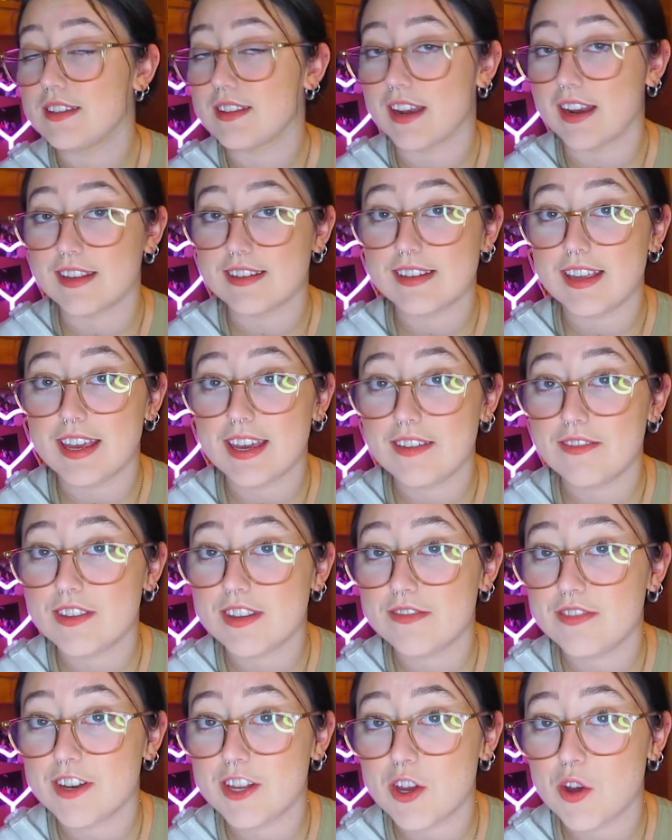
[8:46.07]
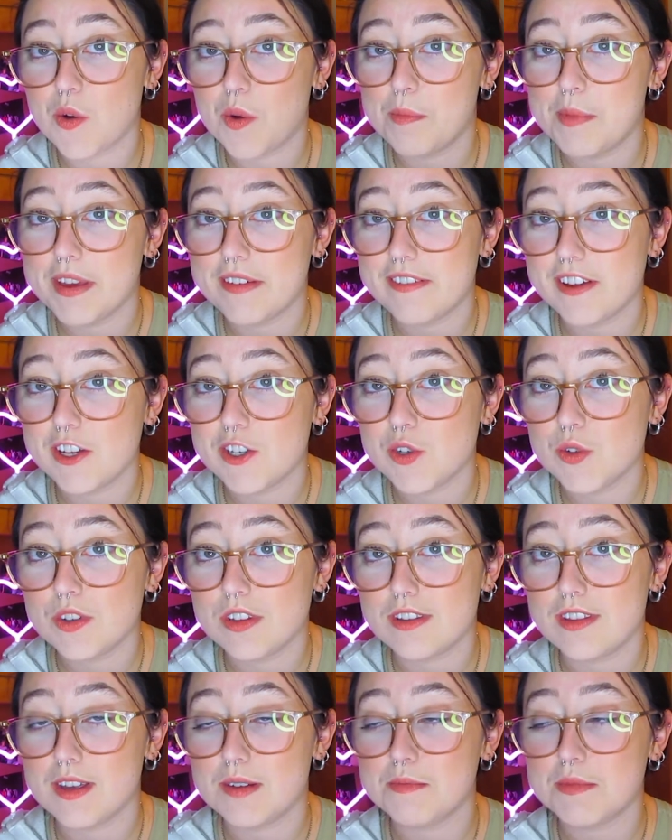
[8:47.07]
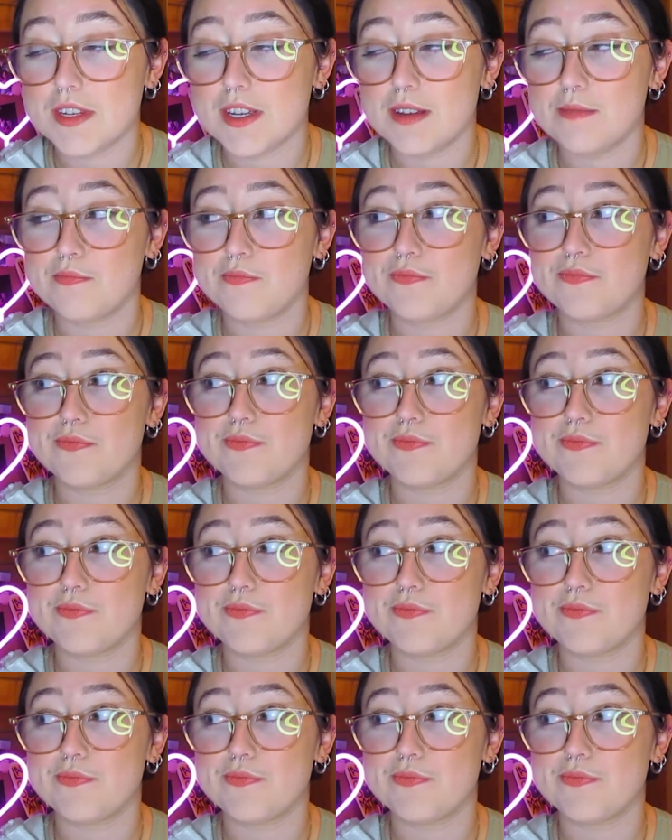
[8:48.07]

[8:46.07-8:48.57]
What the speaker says: Did I say give this video a big fat juicy thumbs up?